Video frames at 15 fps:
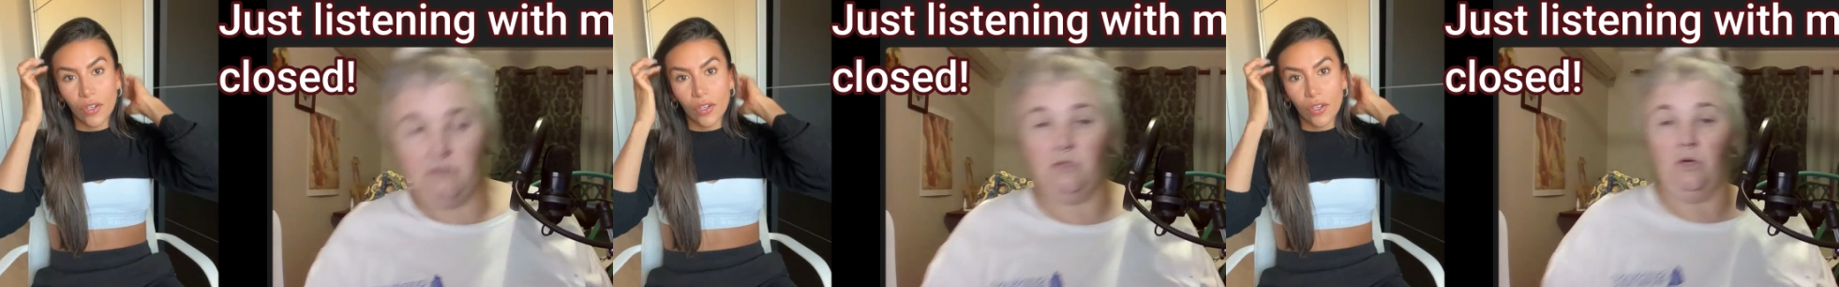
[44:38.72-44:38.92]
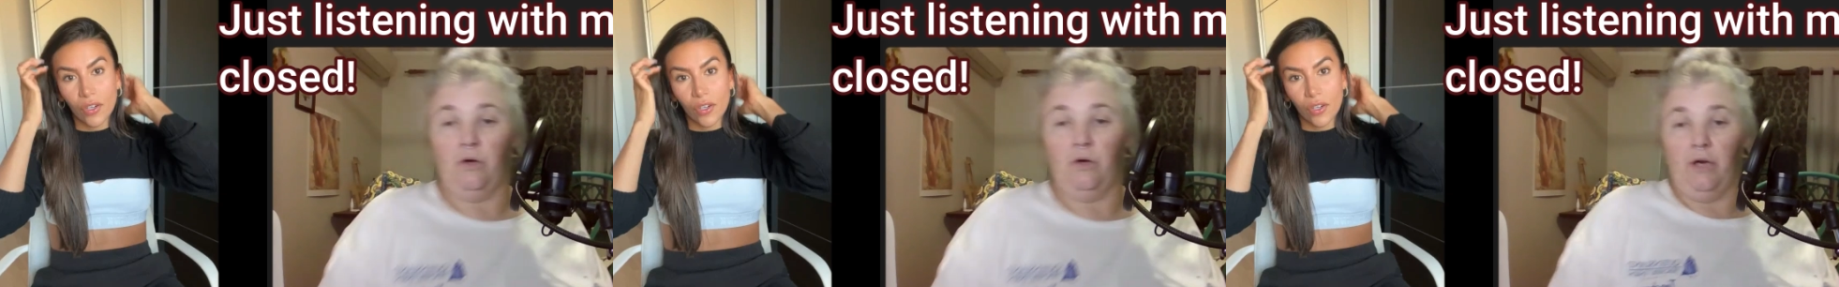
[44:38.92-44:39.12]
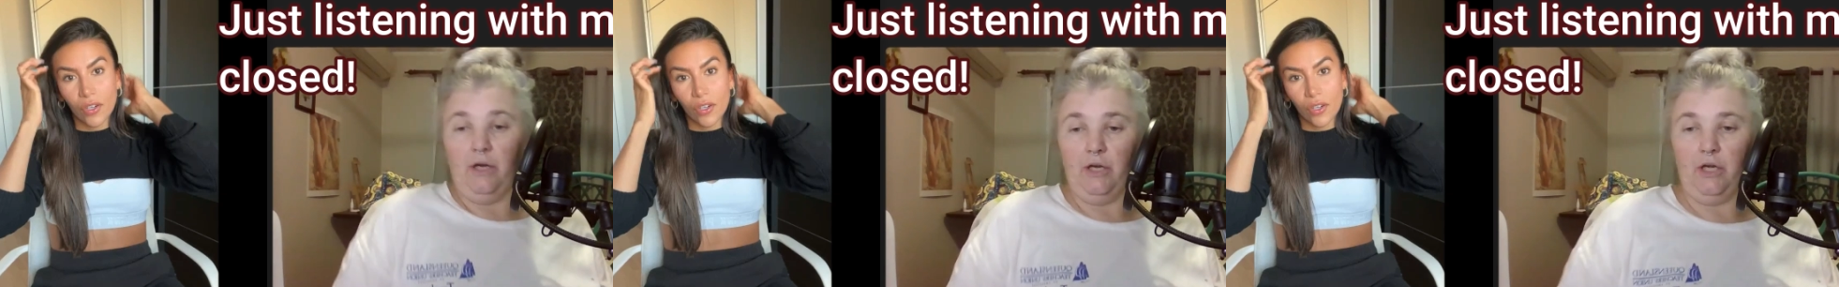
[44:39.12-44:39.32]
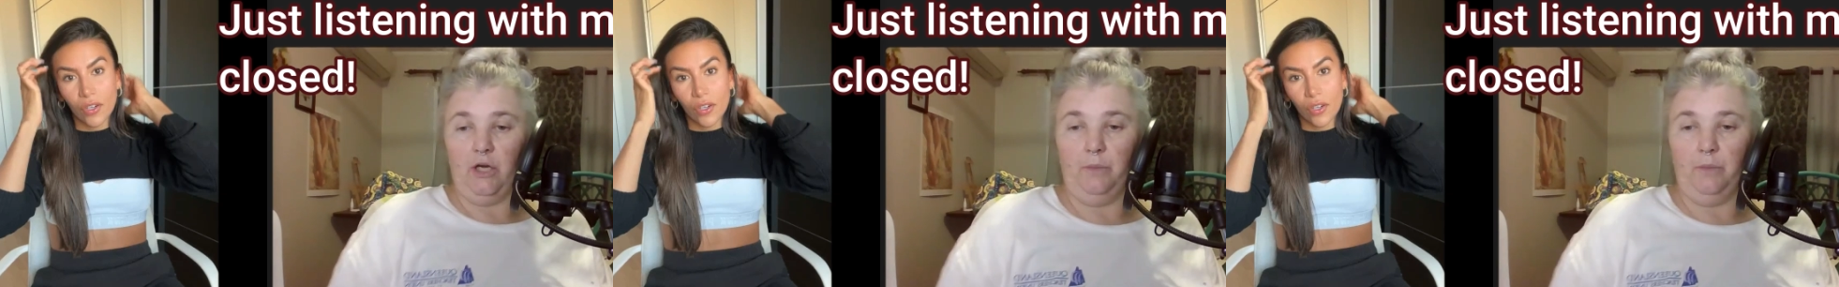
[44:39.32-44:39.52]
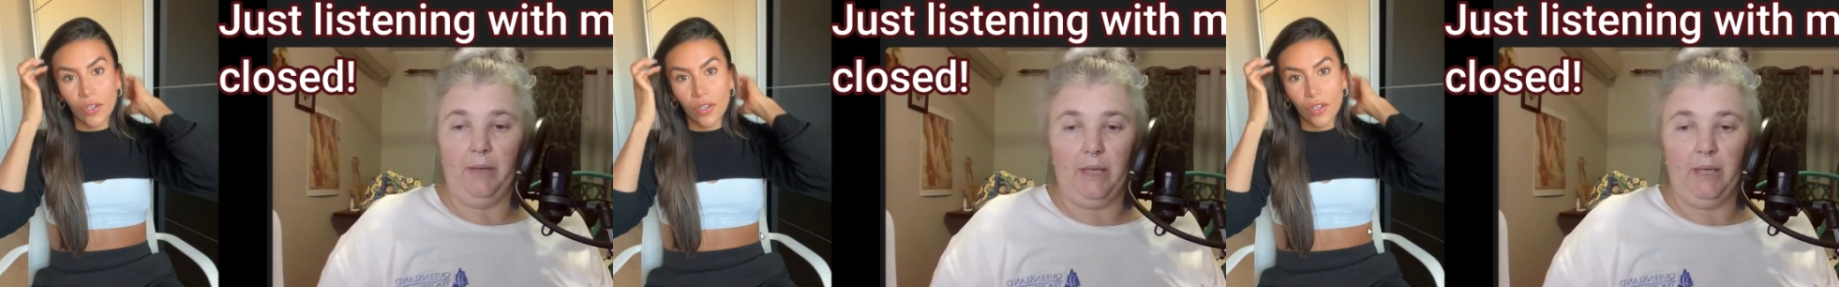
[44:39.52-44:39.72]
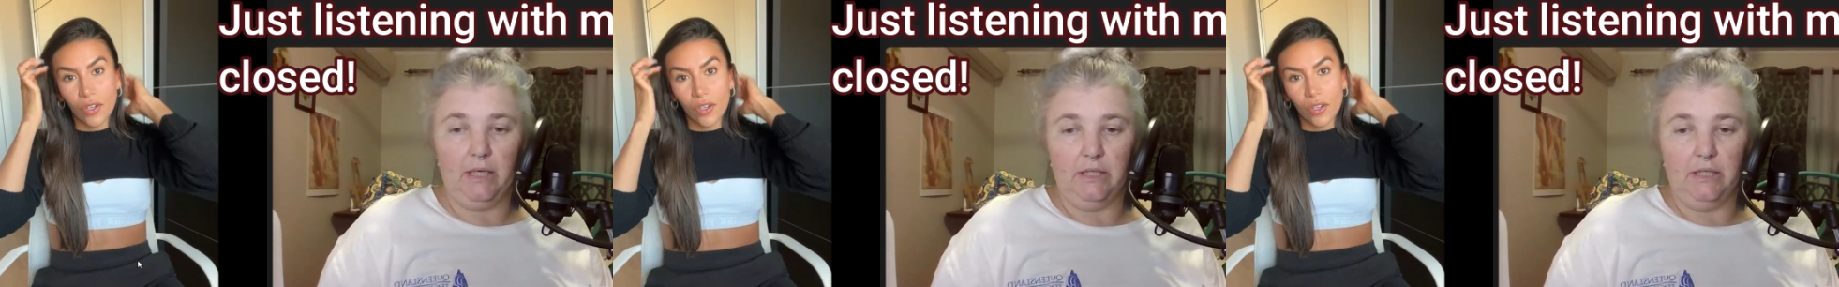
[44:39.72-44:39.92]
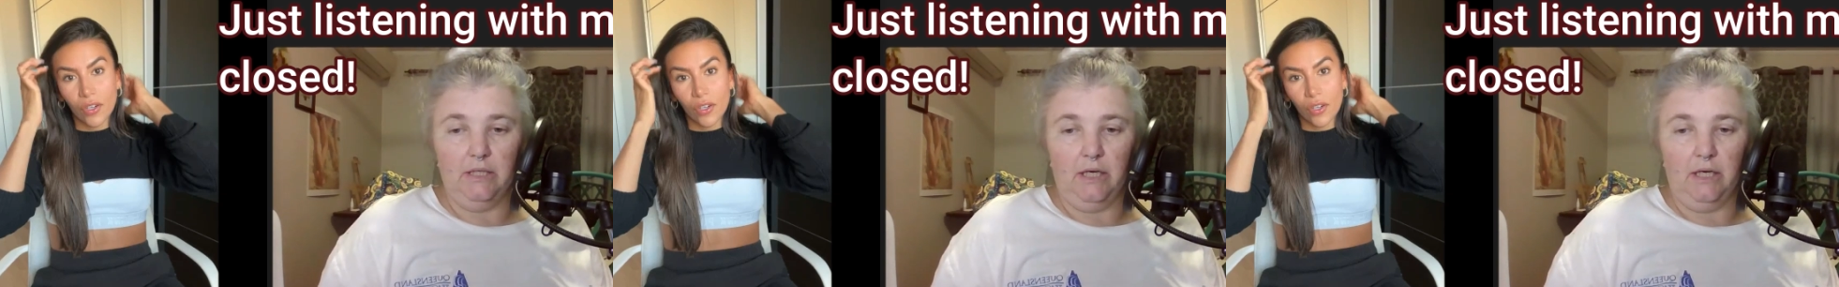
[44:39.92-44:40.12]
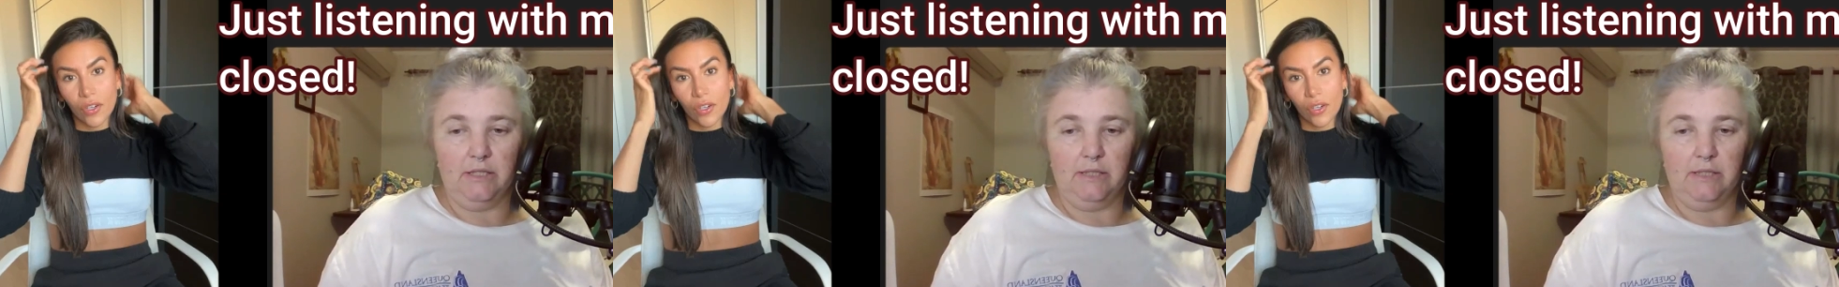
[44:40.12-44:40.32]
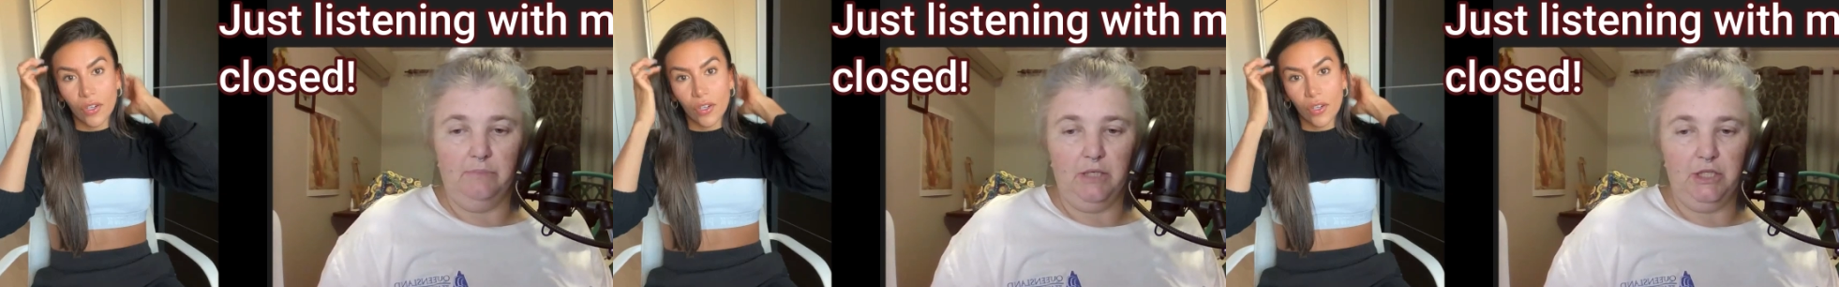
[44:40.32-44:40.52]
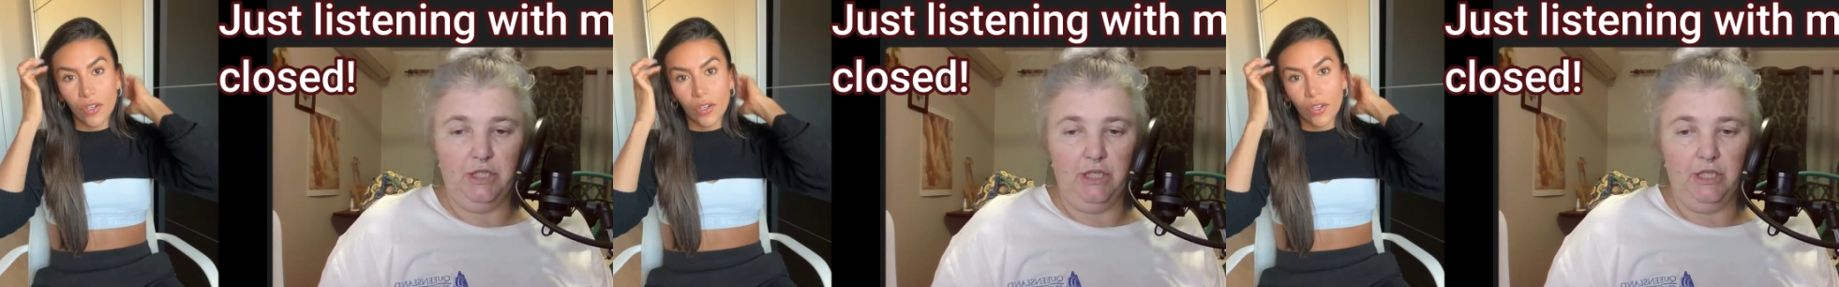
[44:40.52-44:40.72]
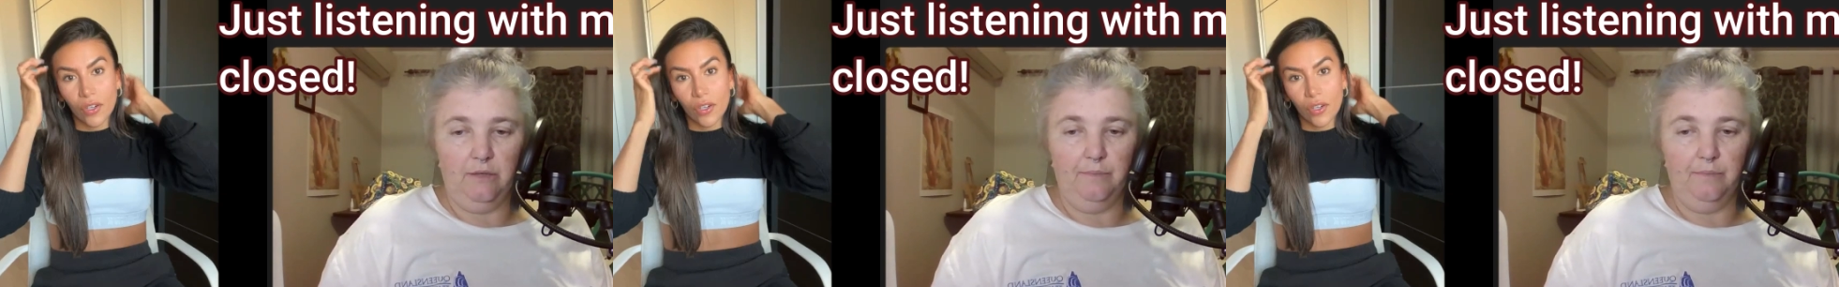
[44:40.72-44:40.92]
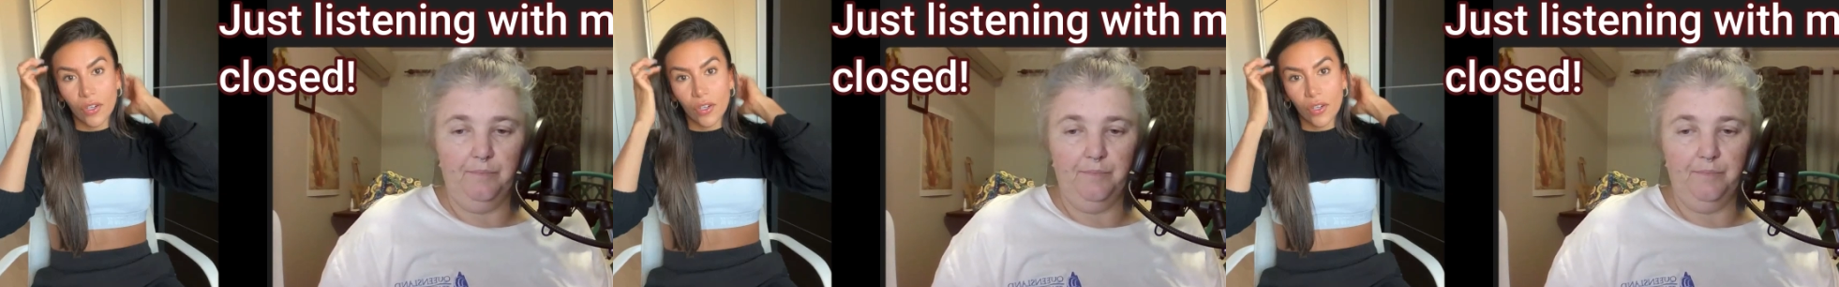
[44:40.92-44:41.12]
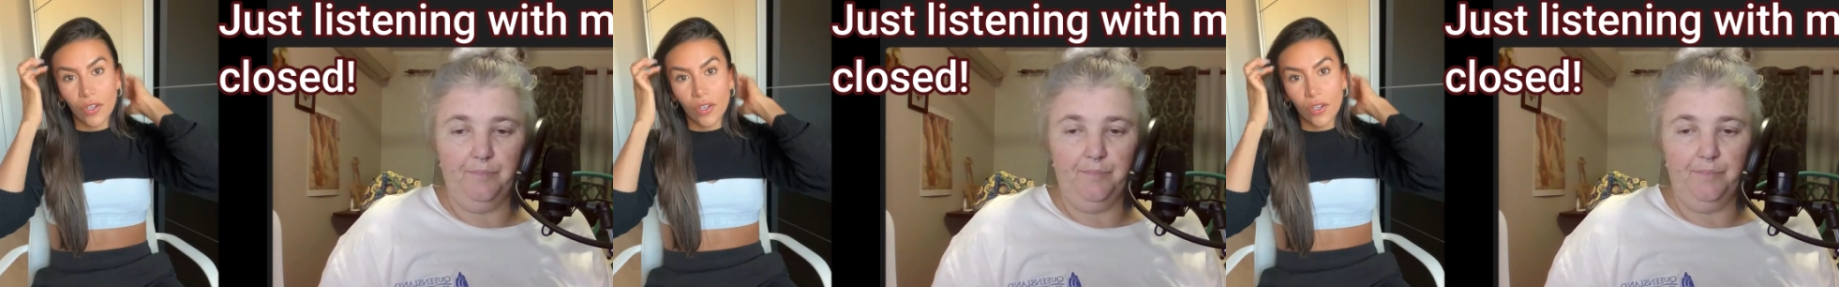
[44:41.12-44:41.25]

Speaker 1: Sorry, gotta go back at a smidgy.